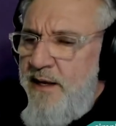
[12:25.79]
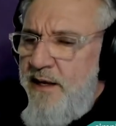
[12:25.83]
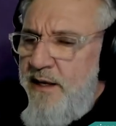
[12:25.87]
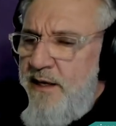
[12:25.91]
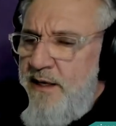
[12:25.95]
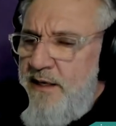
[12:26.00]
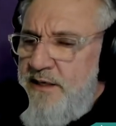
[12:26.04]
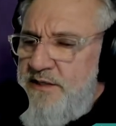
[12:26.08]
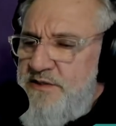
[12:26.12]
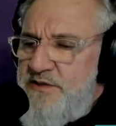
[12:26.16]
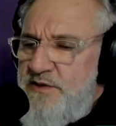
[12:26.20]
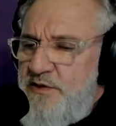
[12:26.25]

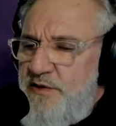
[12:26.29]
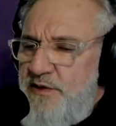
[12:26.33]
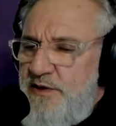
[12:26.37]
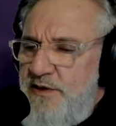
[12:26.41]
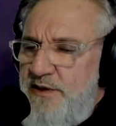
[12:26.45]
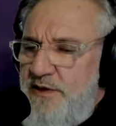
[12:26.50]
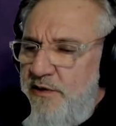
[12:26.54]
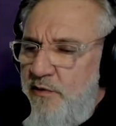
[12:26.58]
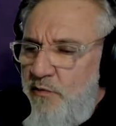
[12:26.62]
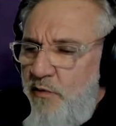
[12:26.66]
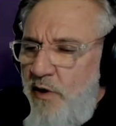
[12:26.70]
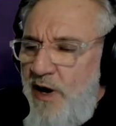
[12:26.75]
So
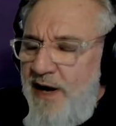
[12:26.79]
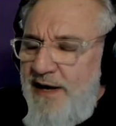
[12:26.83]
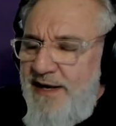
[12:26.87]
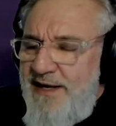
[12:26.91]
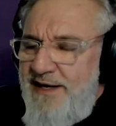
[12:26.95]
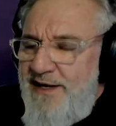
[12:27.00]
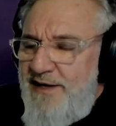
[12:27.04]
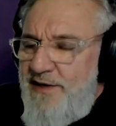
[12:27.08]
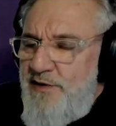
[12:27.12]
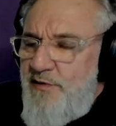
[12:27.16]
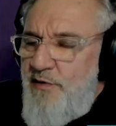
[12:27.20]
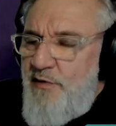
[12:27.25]
you're
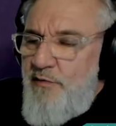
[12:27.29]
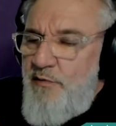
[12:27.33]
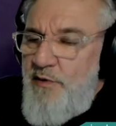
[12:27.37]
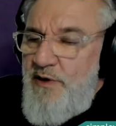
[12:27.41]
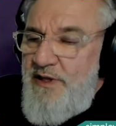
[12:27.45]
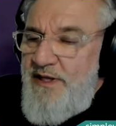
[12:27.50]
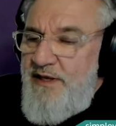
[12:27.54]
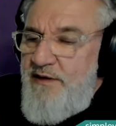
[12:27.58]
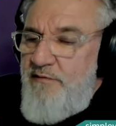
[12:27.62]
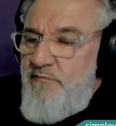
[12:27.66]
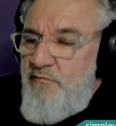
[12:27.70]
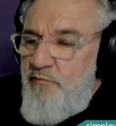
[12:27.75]
walking into a
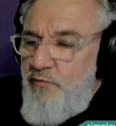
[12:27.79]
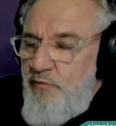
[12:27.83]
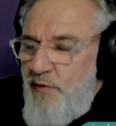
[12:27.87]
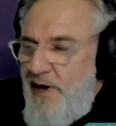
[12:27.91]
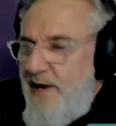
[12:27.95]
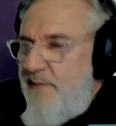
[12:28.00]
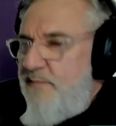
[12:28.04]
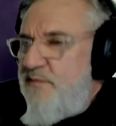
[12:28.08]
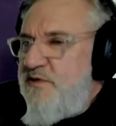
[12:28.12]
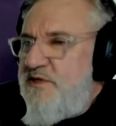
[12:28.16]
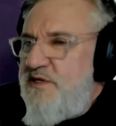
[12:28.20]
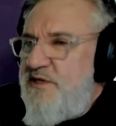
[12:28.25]
really
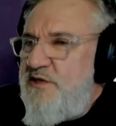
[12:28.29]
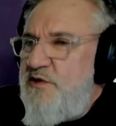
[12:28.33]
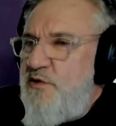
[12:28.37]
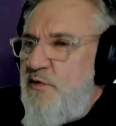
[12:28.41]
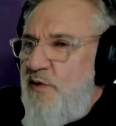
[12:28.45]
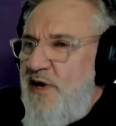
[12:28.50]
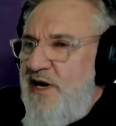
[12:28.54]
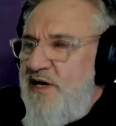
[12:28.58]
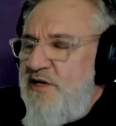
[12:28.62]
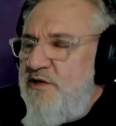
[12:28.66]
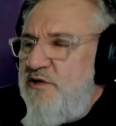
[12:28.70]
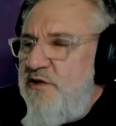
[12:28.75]
ripe
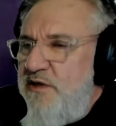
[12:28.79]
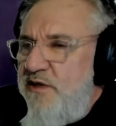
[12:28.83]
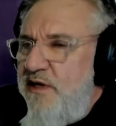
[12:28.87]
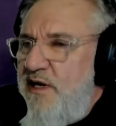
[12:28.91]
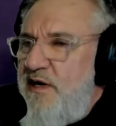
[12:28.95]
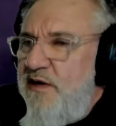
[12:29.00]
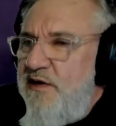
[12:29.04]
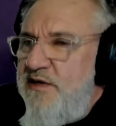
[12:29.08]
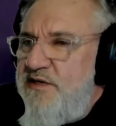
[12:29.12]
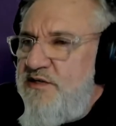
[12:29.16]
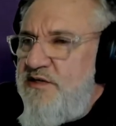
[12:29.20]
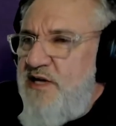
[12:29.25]
situation
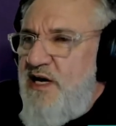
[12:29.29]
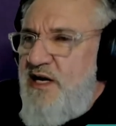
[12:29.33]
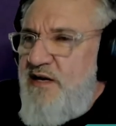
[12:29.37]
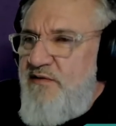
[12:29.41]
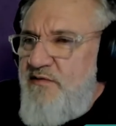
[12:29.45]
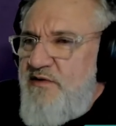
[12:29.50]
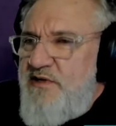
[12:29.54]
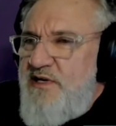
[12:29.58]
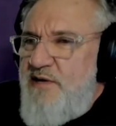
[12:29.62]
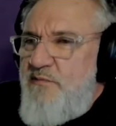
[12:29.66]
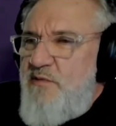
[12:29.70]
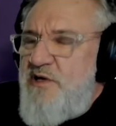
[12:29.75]
there. It
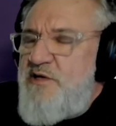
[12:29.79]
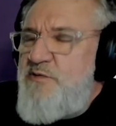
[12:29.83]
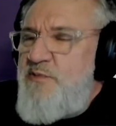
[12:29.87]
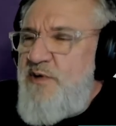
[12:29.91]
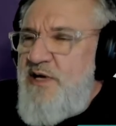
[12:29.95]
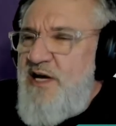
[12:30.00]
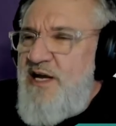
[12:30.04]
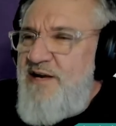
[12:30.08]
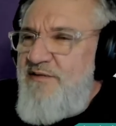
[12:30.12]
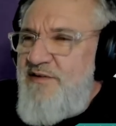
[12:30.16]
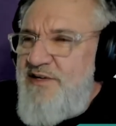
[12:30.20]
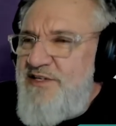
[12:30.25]
must be
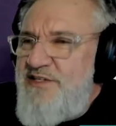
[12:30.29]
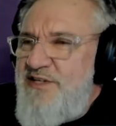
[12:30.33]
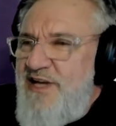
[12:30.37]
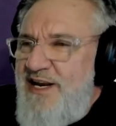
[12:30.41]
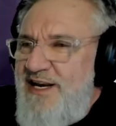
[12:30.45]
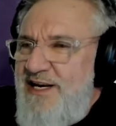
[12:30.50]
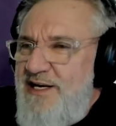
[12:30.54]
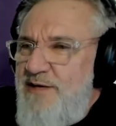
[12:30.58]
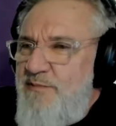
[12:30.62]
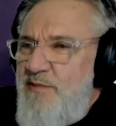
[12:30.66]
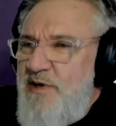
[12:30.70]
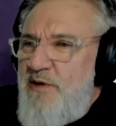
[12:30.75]
kind of
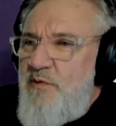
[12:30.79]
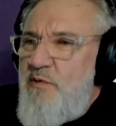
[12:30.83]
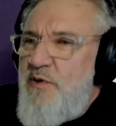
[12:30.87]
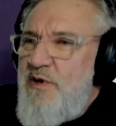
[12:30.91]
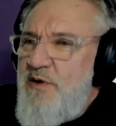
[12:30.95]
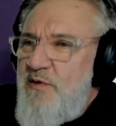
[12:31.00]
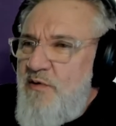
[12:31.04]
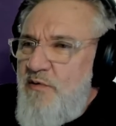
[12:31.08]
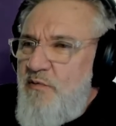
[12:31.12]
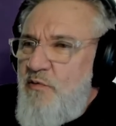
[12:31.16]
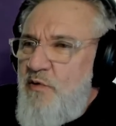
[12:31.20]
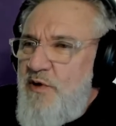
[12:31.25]
exciting to be
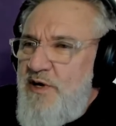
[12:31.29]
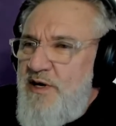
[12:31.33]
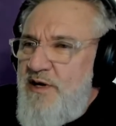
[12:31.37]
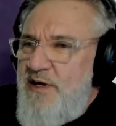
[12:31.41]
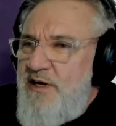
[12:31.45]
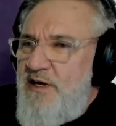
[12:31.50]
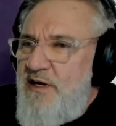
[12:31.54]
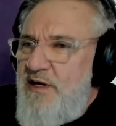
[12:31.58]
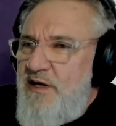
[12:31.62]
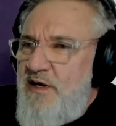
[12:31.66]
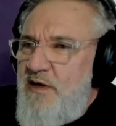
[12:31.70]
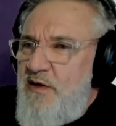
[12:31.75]

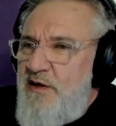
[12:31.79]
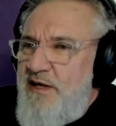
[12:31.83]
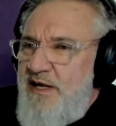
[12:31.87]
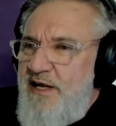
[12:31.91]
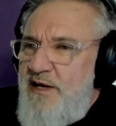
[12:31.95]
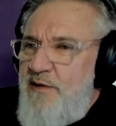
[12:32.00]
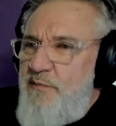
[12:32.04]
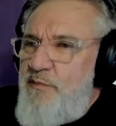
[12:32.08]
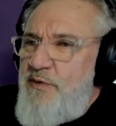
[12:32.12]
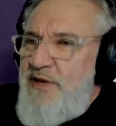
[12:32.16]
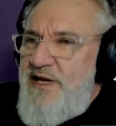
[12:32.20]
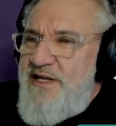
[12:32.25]
working
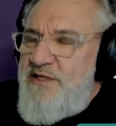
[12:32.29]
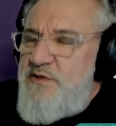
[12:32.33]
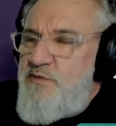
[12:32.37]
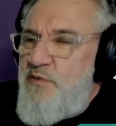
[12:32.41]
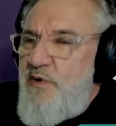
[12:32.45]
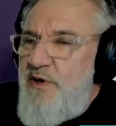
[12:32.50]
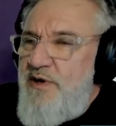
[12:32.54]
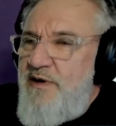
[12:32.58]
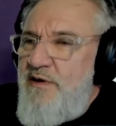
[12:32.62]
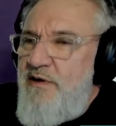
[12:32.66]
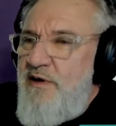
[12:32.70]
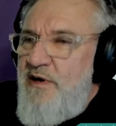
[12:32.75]
in a place
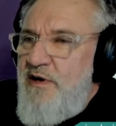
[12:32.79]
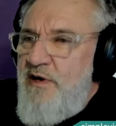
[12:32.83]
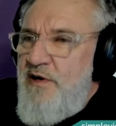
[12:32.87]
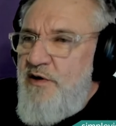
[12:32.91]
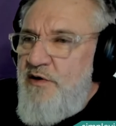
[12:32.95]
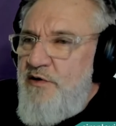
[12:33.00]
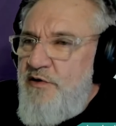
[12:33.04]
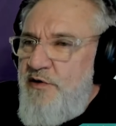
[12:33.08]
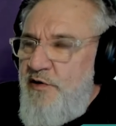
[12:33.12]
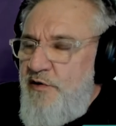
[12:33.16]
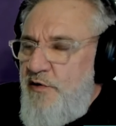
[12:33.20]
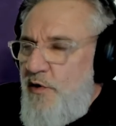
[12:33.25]
where
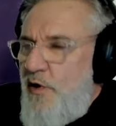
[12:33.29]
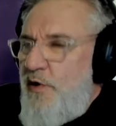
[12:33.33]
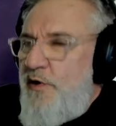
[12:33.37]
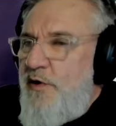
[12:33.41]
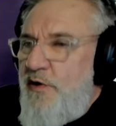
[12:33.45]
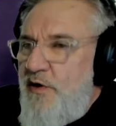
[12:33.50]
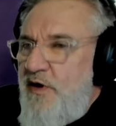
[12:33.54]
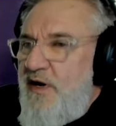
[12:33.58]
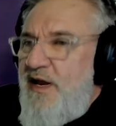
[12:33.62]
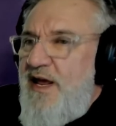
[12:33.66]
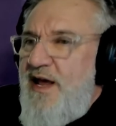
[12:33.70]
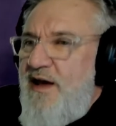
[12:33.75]
you know
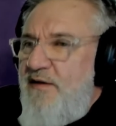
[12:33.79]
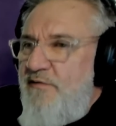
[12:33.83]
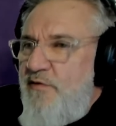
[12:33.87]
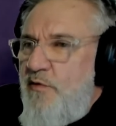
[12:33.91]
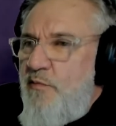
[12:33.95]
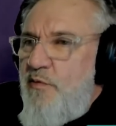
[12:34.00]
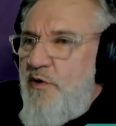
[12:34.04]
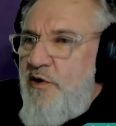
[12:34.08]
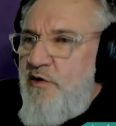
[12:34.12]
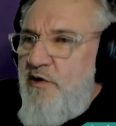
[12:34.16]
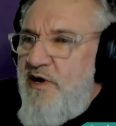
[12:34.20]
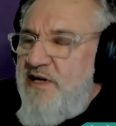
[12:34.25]
you're going to have
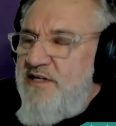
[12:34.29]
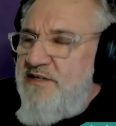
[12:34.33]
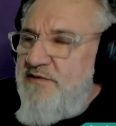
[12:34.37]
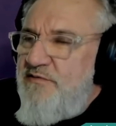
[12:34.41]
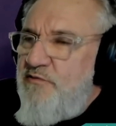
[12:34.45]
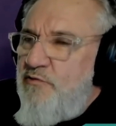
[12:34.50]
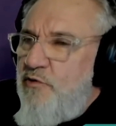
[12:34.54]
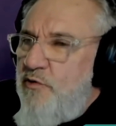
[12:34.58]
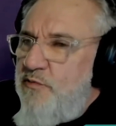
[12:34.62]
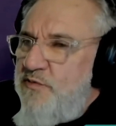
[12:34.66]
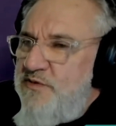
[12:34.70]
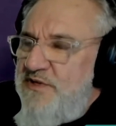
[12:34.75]
your
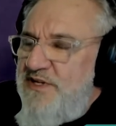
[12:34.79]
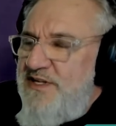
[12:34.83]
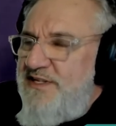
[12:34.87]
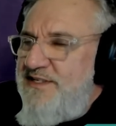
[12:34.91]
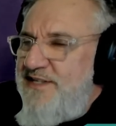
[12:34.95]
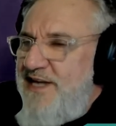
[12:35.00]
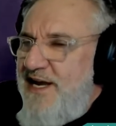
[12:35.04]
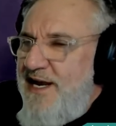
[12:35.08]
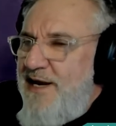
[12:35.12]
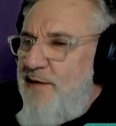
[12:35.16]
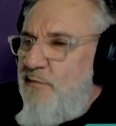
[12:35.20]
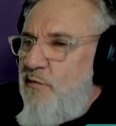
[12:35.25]
progressive groups at the
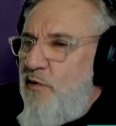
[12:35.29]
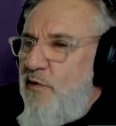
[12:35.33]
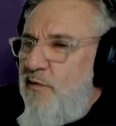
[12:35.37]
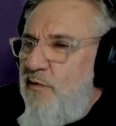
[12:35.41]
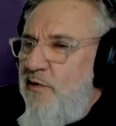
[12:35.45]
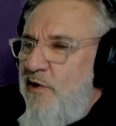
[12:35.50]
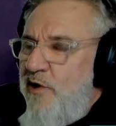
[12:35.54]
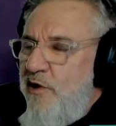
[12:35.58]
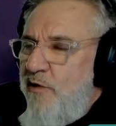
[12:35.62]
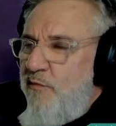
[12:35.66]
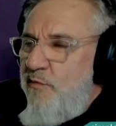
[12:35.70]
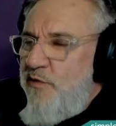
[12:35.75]
table,
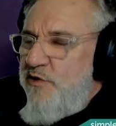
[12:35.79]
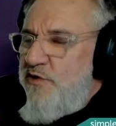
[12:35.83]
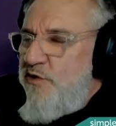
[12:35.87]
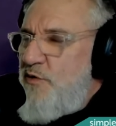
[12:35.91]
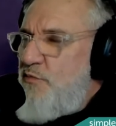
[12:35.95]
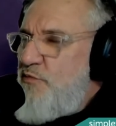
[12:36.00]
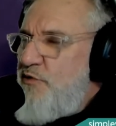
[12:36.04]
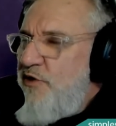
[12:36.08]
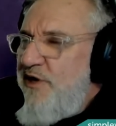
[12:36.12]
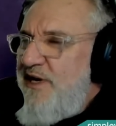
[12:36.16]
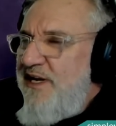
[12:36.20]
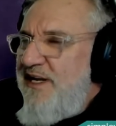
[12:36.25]
but you're
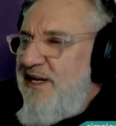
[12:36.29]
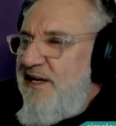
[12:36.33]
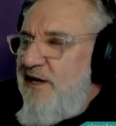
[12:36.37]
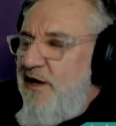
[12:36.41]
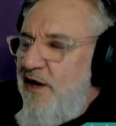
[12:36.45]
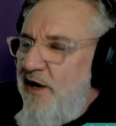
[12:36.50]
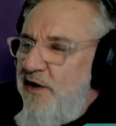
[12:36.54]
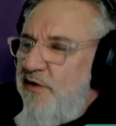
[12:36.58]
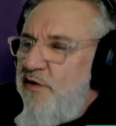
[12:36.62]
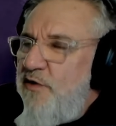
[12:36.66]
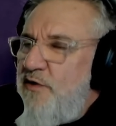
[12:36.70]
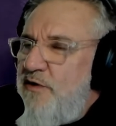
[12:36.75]
bringing
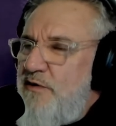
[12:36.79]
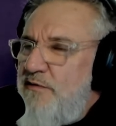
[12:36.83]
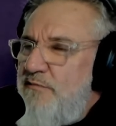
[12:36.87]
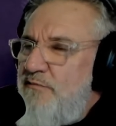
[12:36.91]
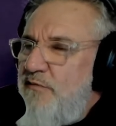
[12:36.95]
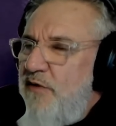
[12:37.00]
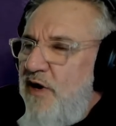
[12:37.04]
other